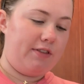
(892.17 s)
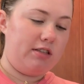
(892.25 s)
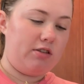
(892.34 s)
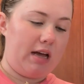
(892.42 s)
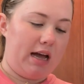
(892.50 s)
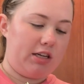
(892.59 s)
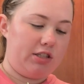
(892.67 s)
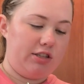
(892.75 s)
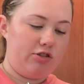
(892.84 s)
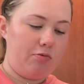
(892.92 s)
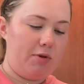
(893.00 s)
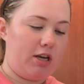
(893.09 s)
This will act.
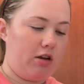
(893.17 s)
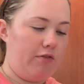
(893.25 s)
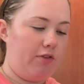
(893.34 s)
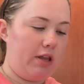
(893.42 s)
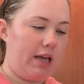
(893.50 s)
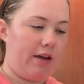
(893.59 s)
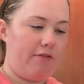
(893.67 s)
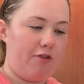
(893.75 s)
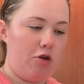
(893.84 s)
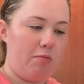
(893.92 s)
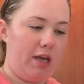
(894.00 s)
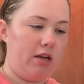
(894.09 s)
This will be good for like a
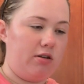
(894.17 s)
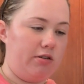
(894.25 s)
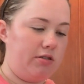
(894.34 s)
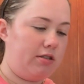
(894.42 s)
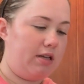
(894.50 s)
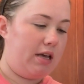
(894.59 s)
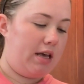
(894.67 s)
few meals,